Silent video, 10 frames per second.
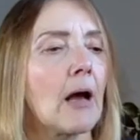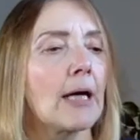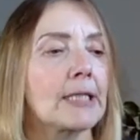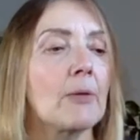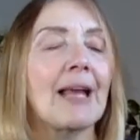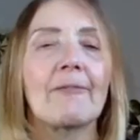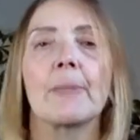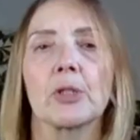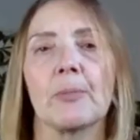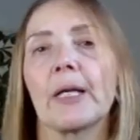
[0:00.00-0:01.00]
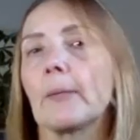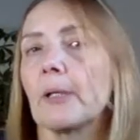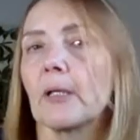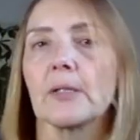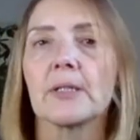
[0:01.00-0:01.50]
I don't have much money
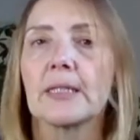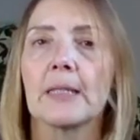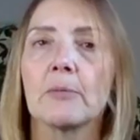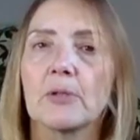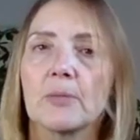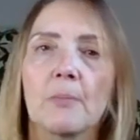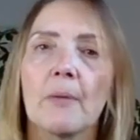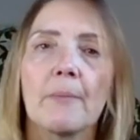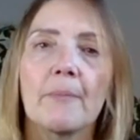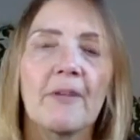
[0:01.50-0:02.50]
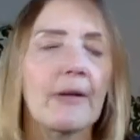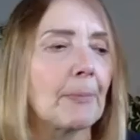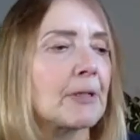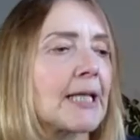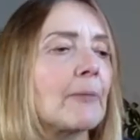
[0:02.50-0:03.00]
because he was very
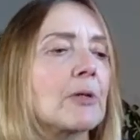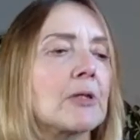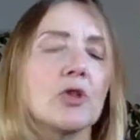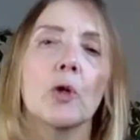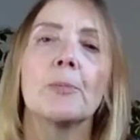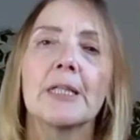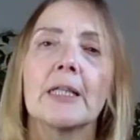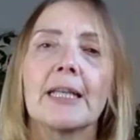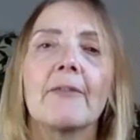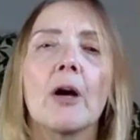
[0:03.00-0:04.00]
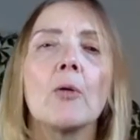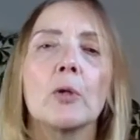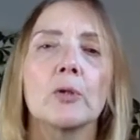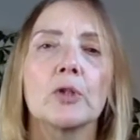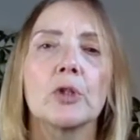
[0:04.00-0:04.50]
up and down with his jobs. He could never hold
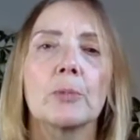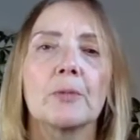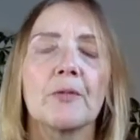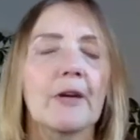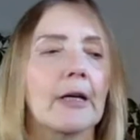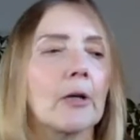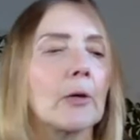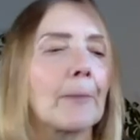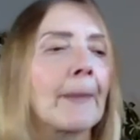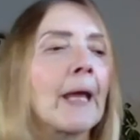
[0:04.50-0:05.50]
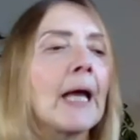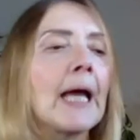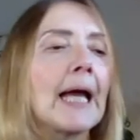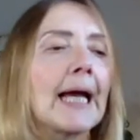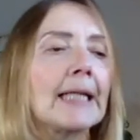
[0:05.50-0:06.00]
on to jobs for very long.
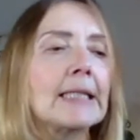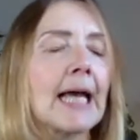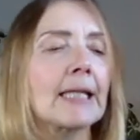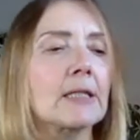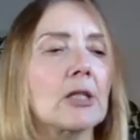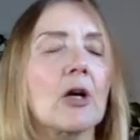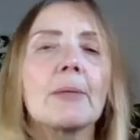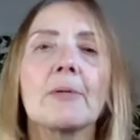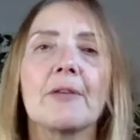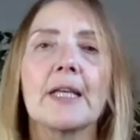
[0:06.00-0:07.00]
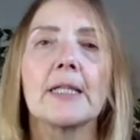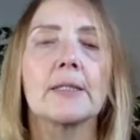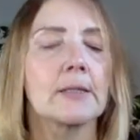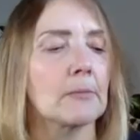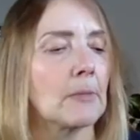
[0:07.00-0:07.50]
And at the time of
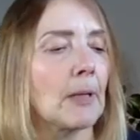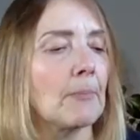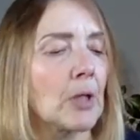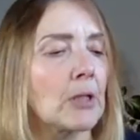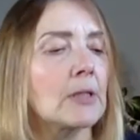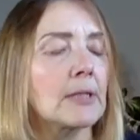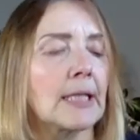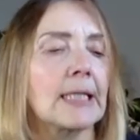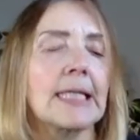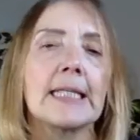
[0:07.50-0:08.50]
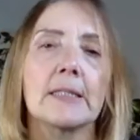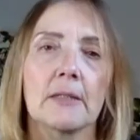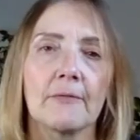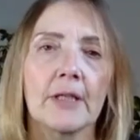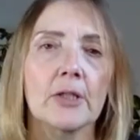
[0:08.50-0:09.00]
his murders and his
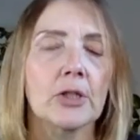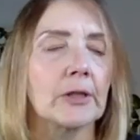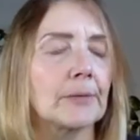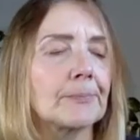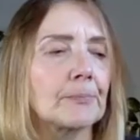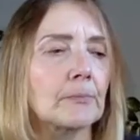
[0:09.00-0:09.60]
conviction,